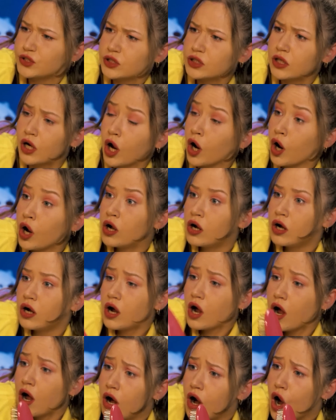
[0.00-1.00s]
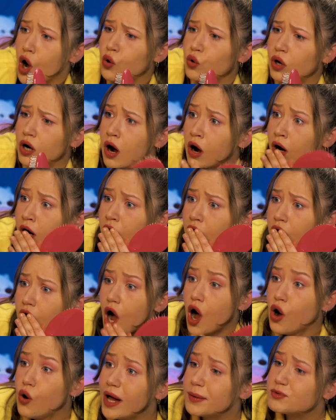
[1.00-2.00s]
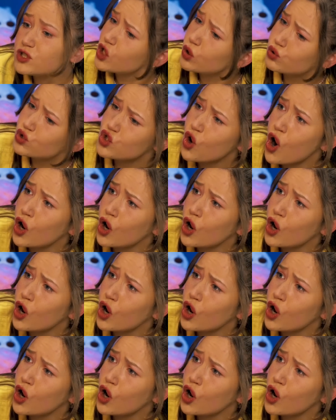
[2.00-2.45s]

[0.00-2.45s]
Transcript: to burst! What? I'm so